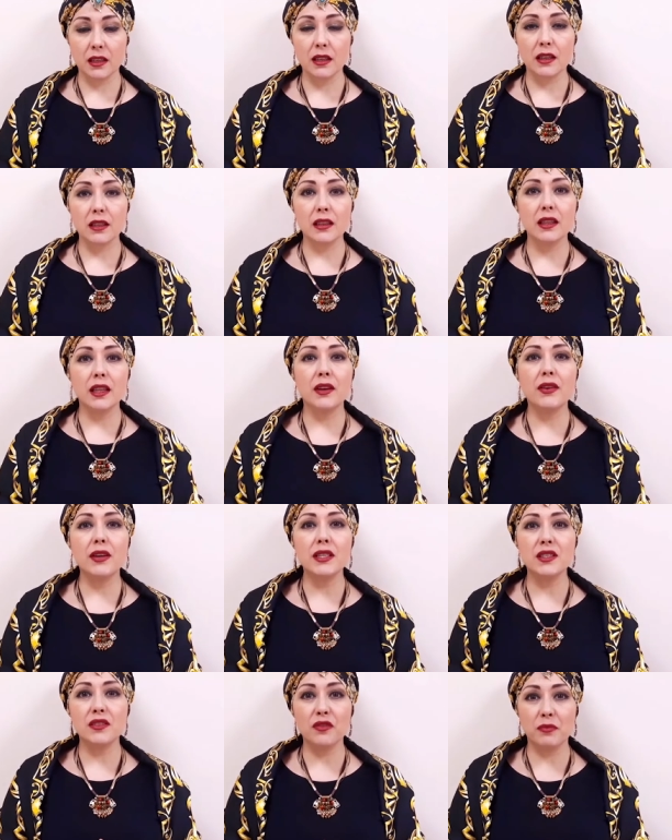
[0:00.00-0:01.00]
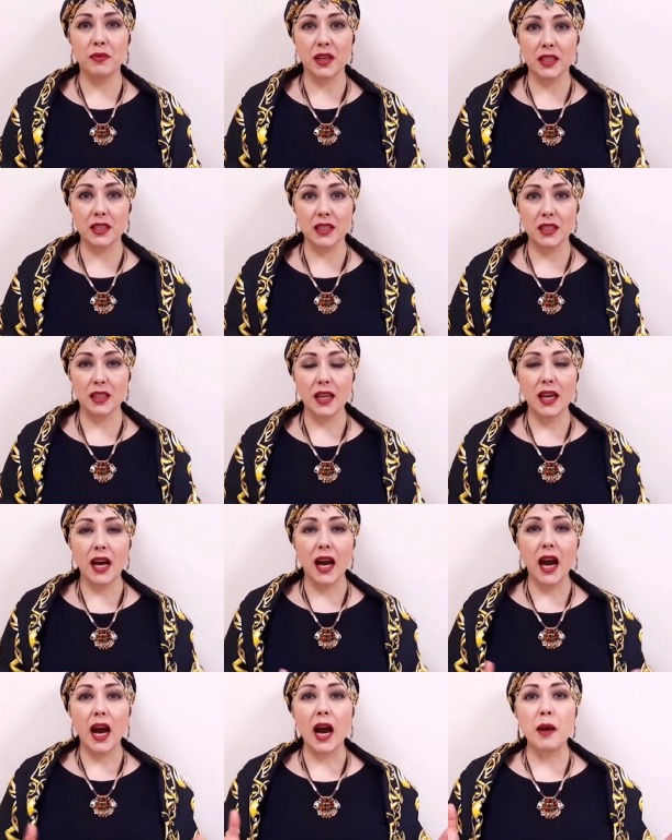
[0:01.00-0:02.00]
Let's unite together
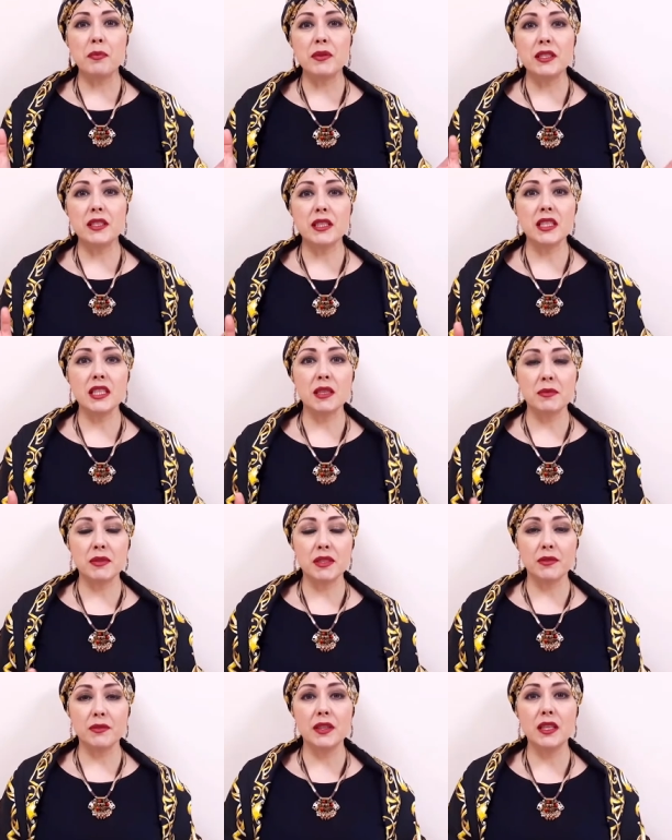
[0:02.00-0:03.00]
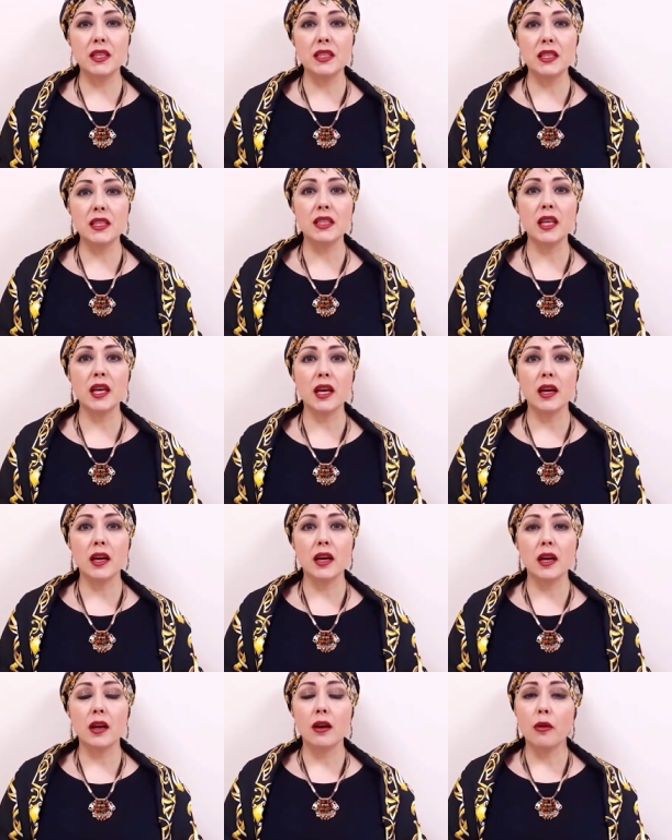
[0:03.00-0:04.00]
through a single field of
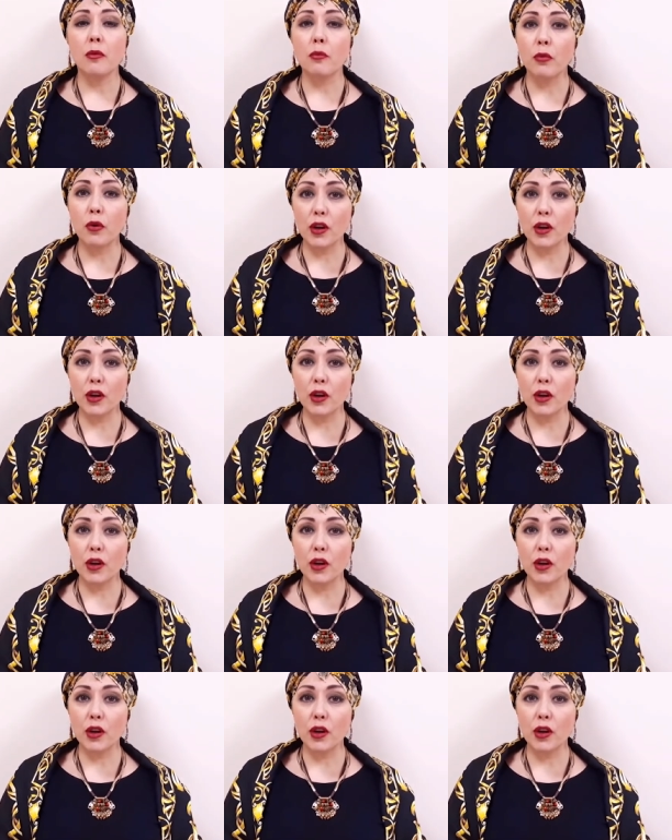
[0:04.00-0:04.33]
love.